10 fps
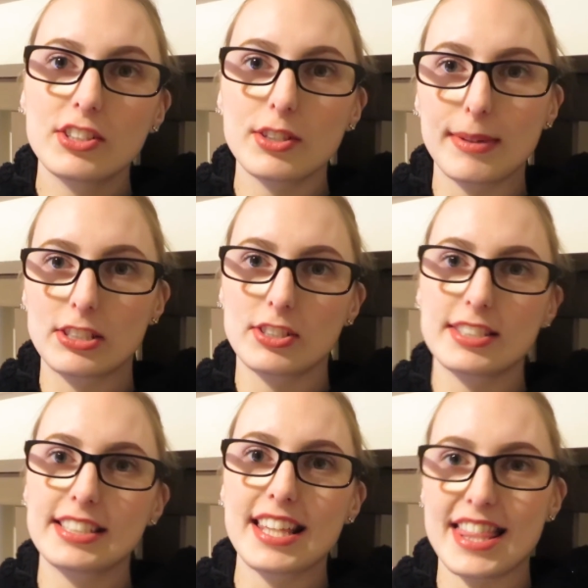So make sure
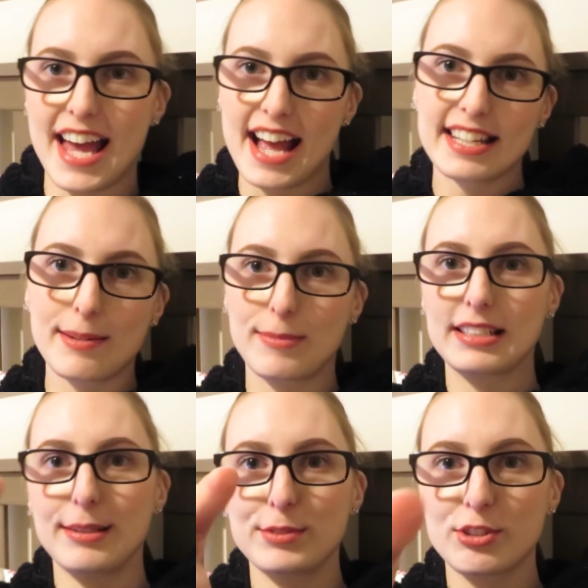you see that and
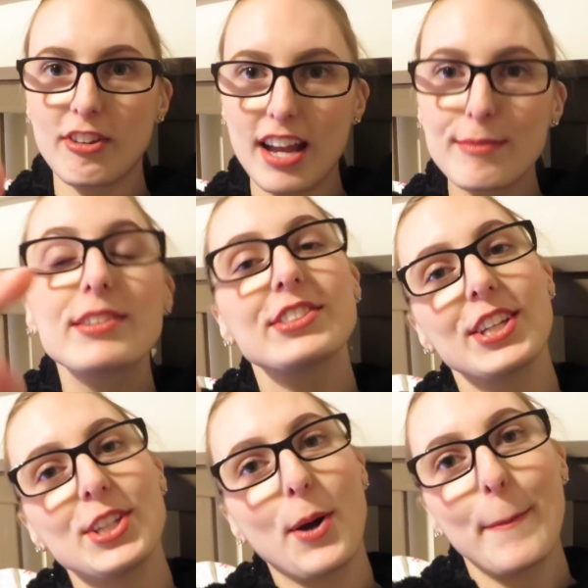be subscribed
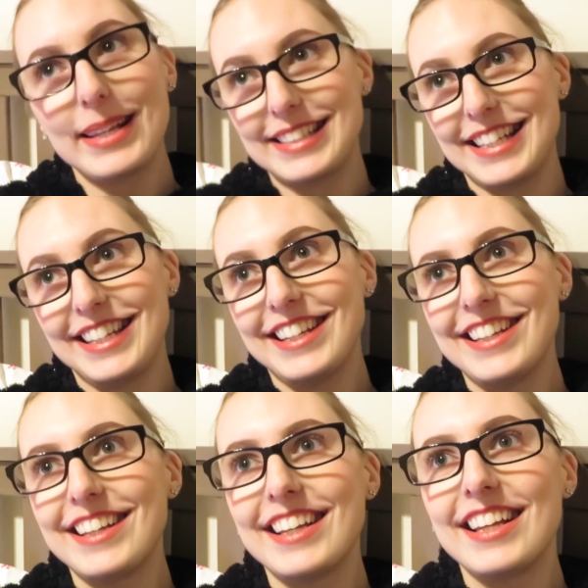so you don't miss it. Is
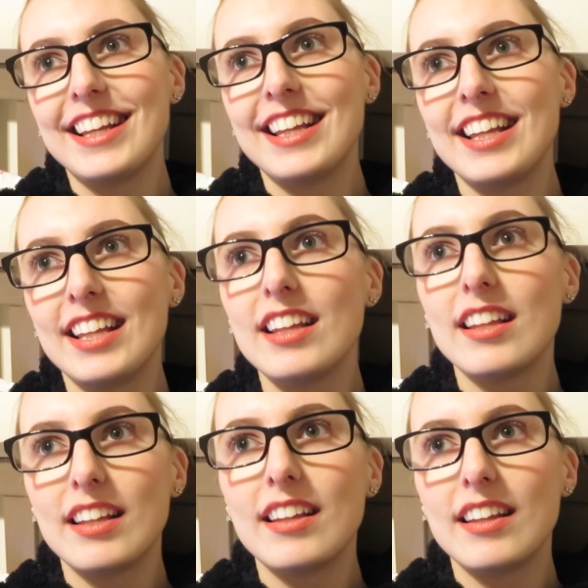it No Thumbs Challenge?
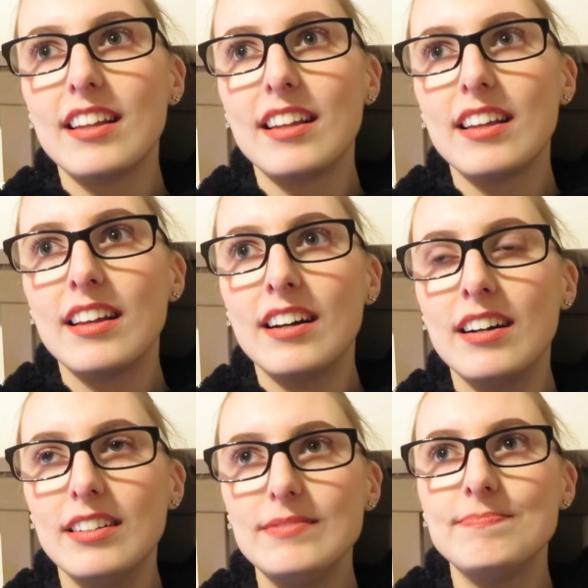I
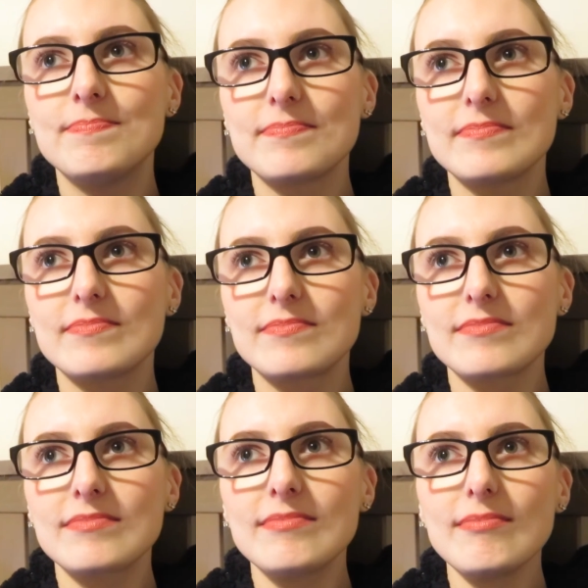almost didn't even hear you or
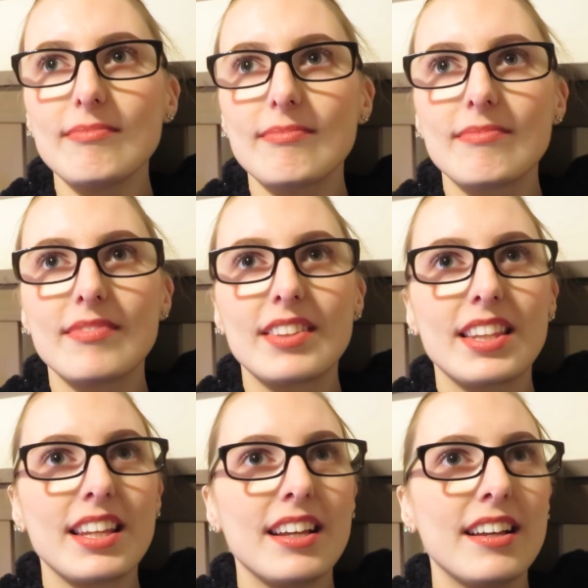said, said
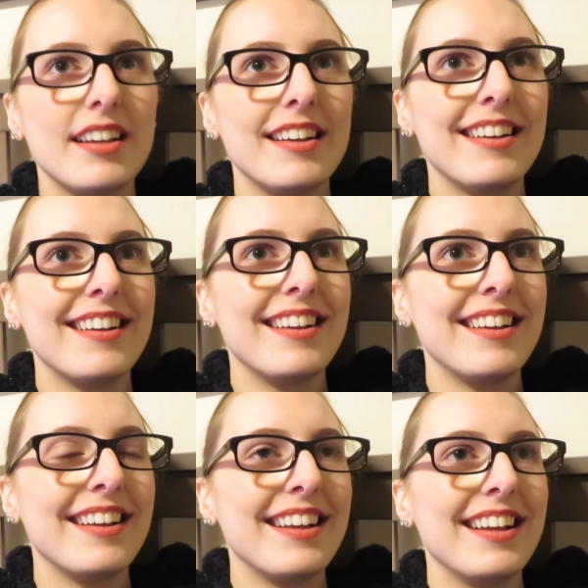you.
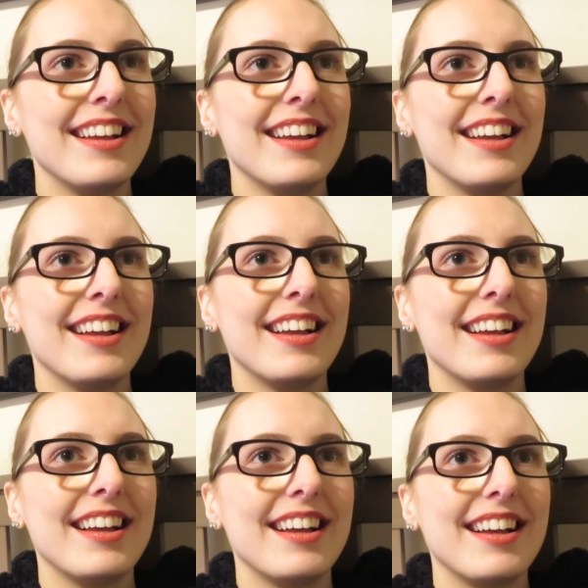I heard
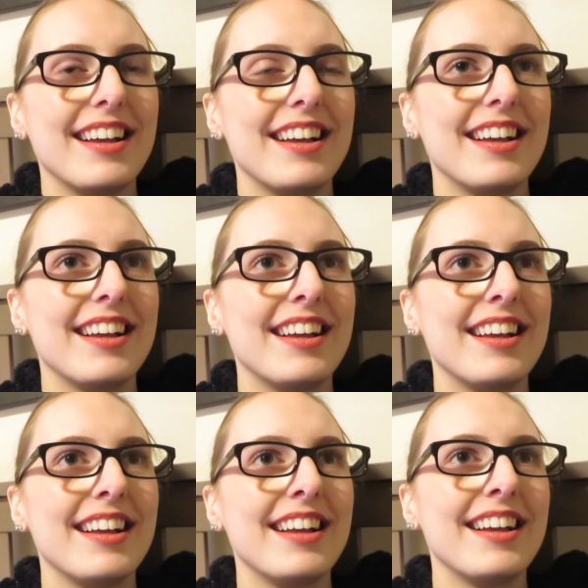that. It was like kind
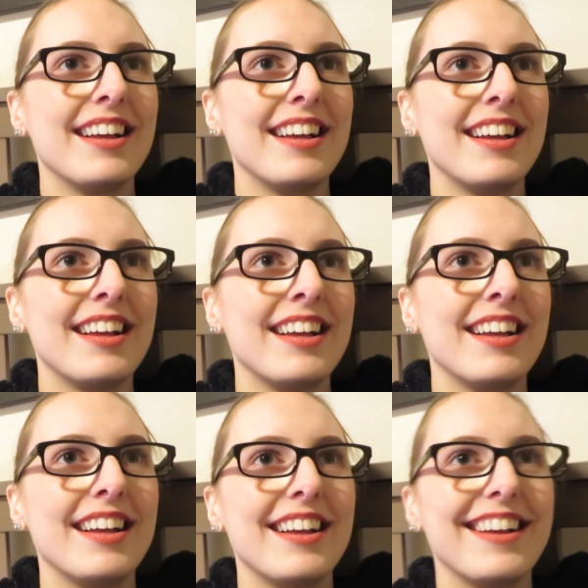of how I speak,
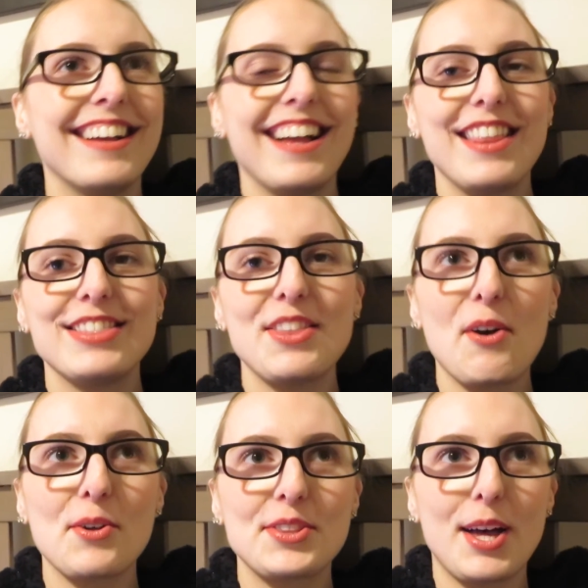like
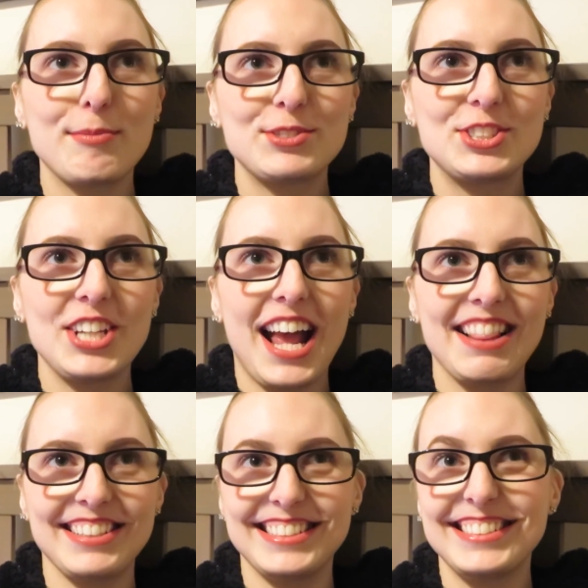No Thumbs
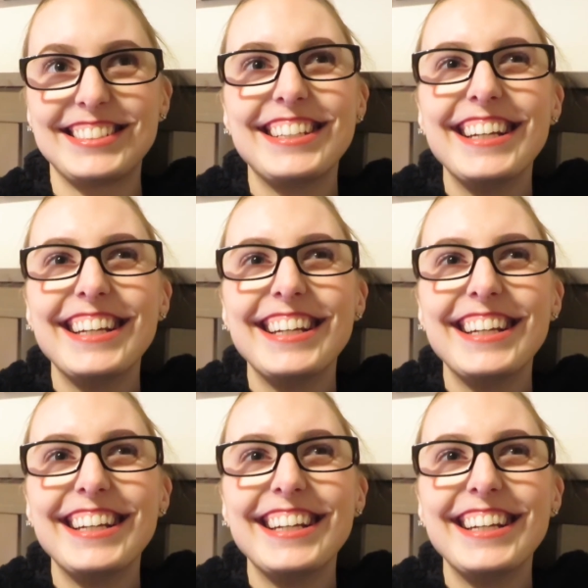Challenge.